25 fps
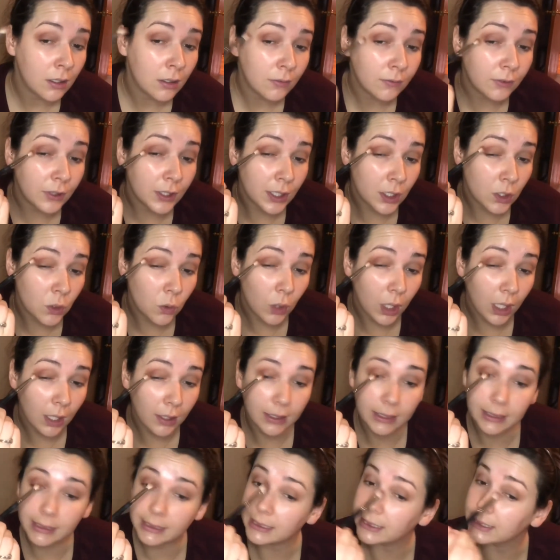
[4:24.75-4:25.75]
for the
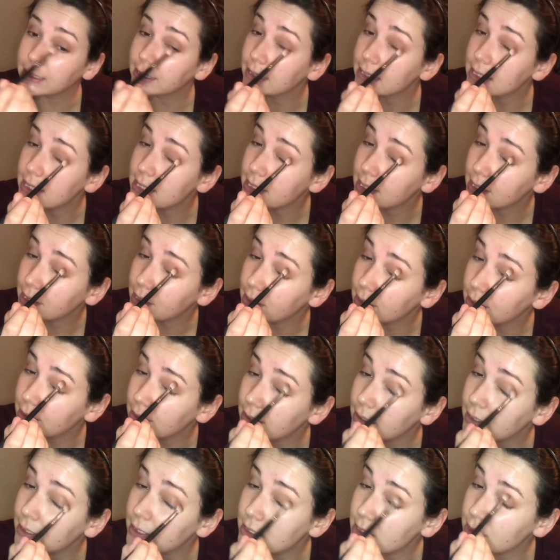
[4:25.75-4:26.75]
quality that's there,
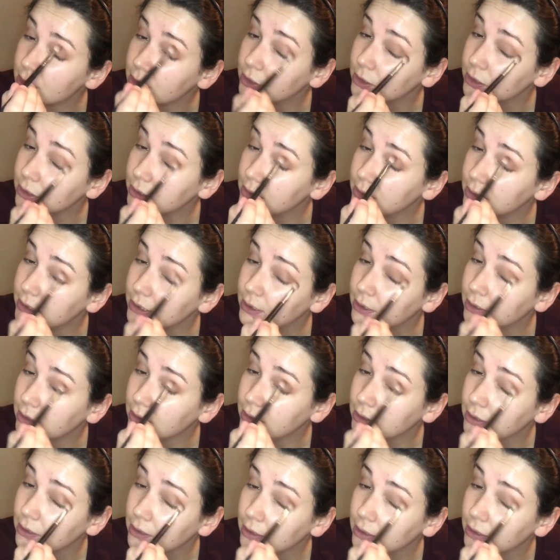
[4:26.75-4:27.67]
it's a good deal.